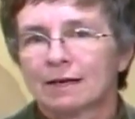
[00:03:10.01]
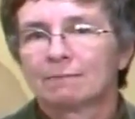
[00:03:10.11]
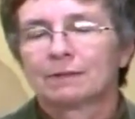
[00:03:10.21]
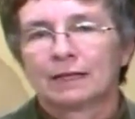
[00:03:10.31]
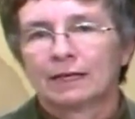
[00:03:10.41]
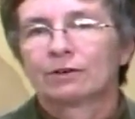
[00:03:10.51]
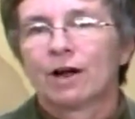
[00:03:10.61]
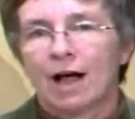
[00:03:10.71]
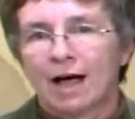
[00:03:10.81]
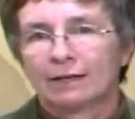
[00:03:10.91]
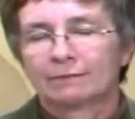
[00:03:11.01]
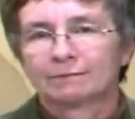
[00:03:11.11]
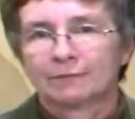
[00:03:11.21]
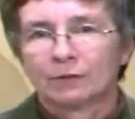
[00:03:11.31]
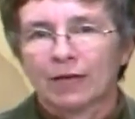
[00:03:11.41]
up later on.
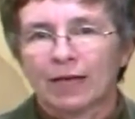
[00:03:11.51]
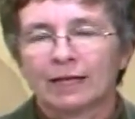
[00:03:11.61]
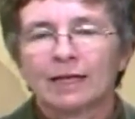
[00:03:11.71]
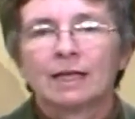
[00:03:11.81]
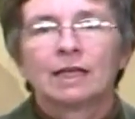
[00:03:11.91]
Okay?